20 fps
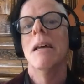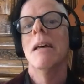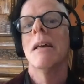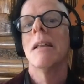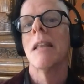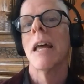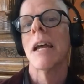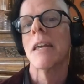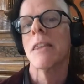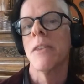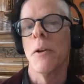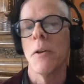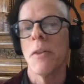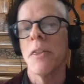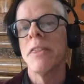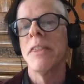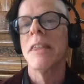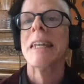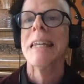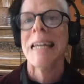like they're
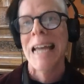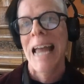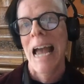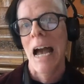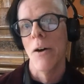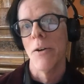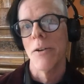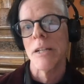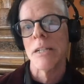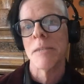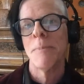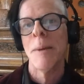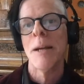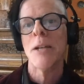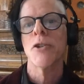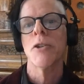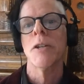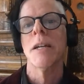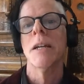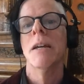thinning out,
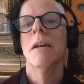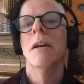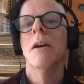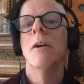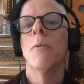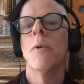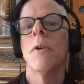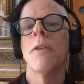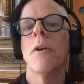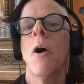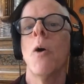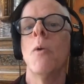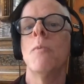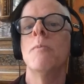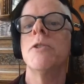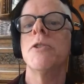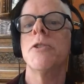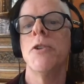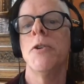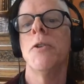especially with home
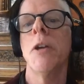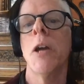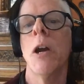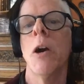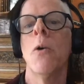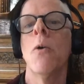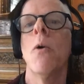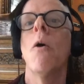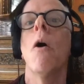studio,